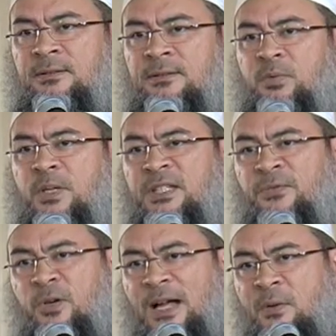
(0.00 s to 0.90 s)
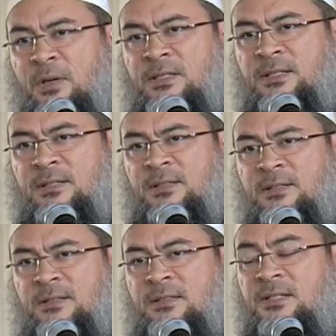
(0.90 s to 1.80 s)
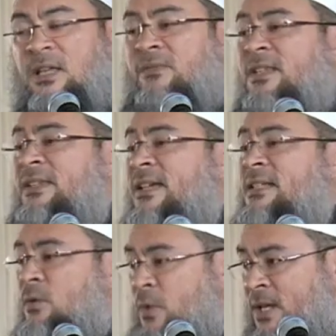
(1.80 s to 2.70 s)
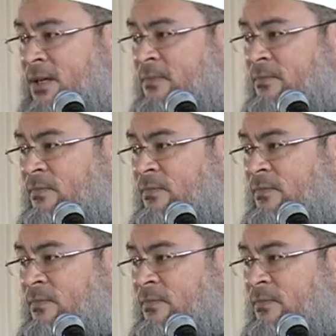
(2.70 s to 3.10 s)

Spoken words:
24 hours, 7 days a week.